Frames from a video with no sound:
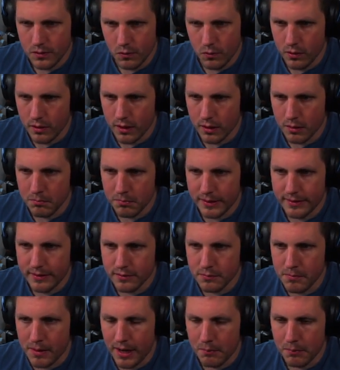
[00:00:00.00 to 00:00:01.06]
we're gonna complete this
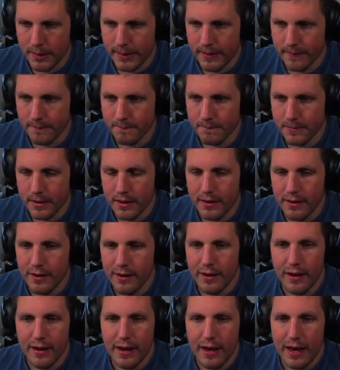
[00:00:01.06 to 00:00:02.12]
my player,
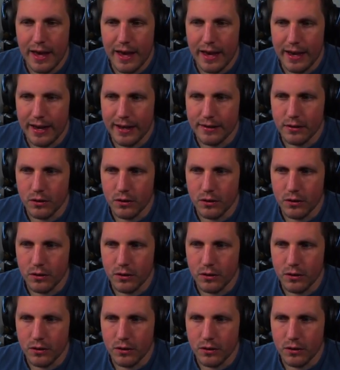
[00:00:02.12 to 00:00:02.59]
and